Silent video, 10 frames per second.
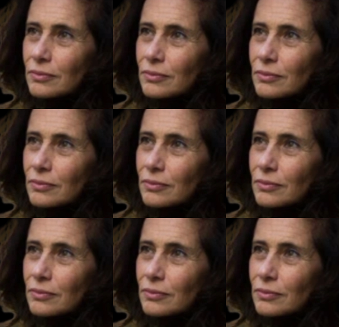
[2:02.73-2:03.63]

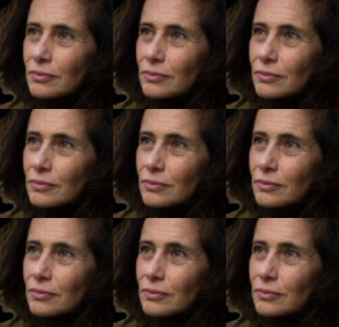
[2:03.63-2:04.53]

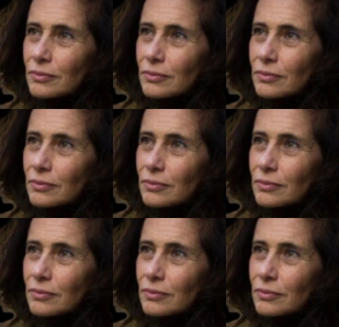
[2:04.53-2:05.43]

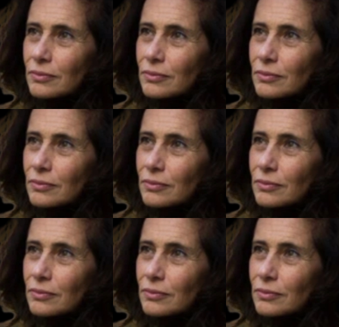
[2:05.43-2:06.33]

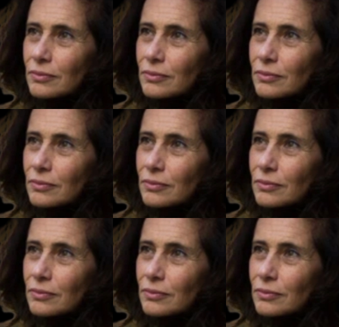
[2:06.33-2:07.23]

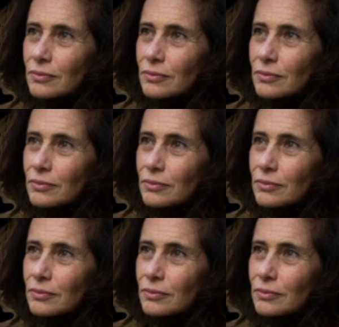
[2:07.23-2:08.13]

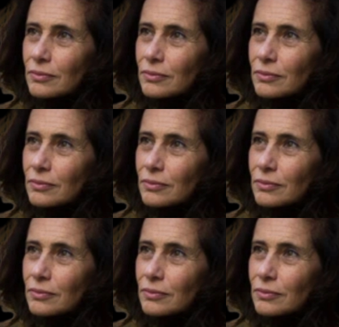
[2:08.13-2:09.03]

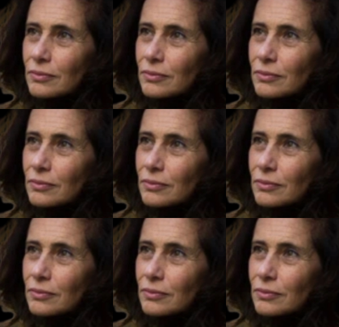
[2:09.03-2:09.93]

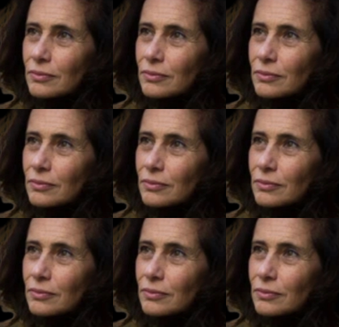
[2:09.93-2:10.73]
[no speech]